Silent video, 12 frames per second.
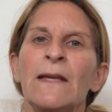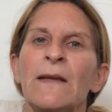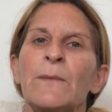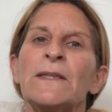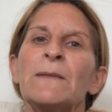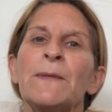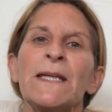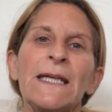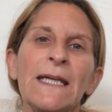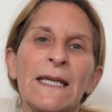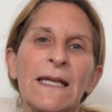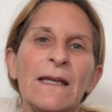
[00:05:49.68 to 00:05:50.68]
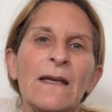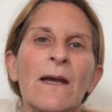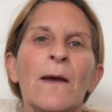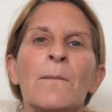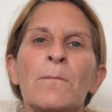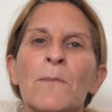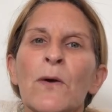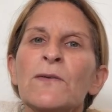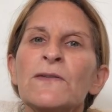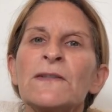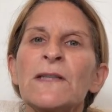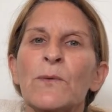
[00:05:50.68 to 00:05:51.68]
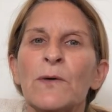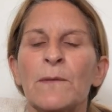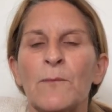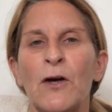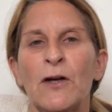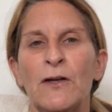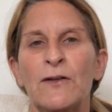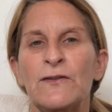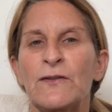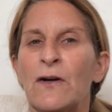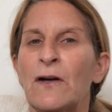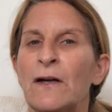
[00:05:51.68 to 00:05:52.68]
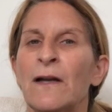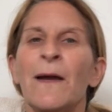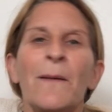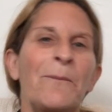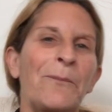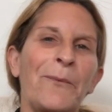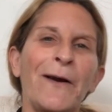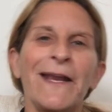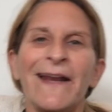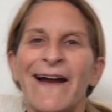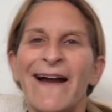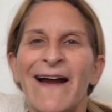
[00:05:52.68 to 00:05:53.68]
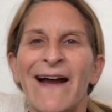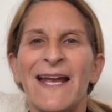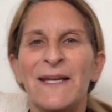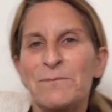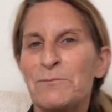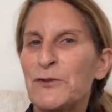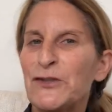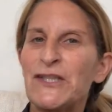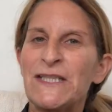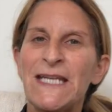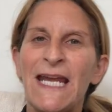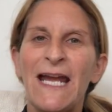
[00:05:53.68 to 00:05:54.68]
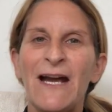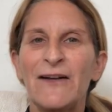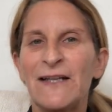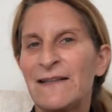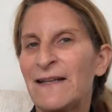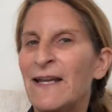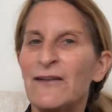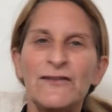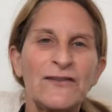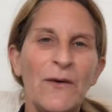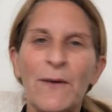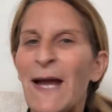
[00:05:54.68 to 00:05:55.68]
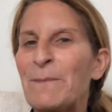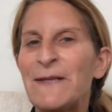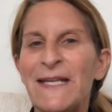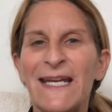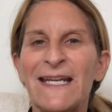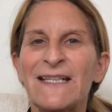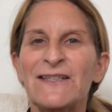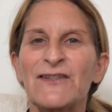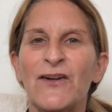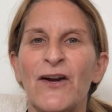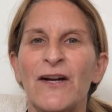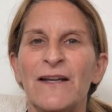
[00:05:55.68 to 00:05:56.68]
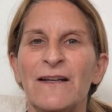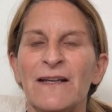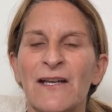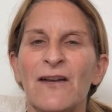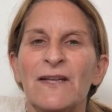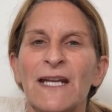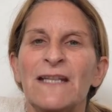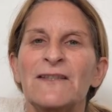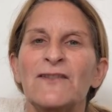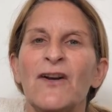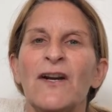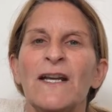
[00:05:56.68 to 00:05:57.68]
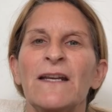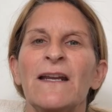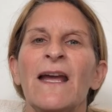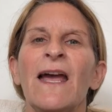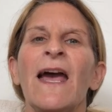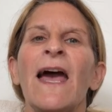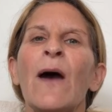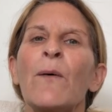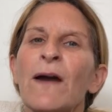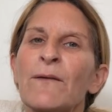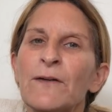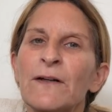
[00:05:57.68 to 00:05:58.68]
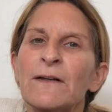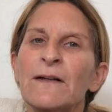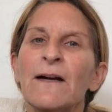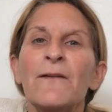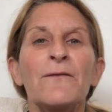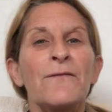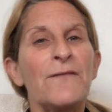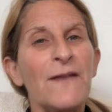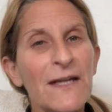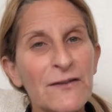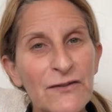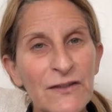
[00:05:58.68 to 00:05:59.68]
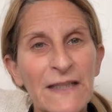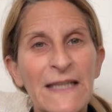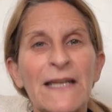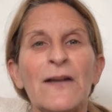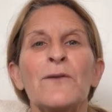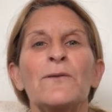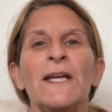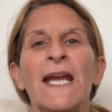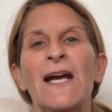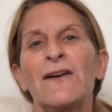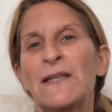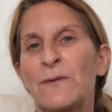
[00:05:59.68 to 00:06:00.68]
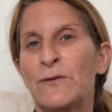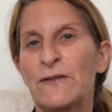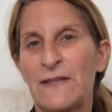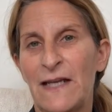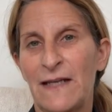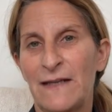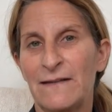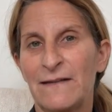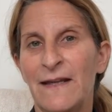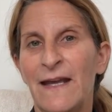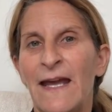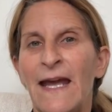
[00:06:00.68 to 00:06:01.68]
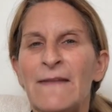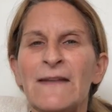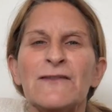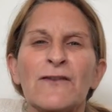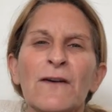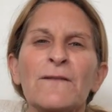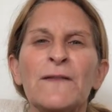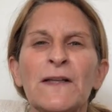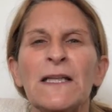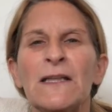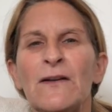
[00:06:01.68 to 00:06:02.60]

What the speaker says: Now in the beginning, most network marketers are bright-eyed and bushy-tailed and so happy to get started. However, eventually reality will set in and they start feeling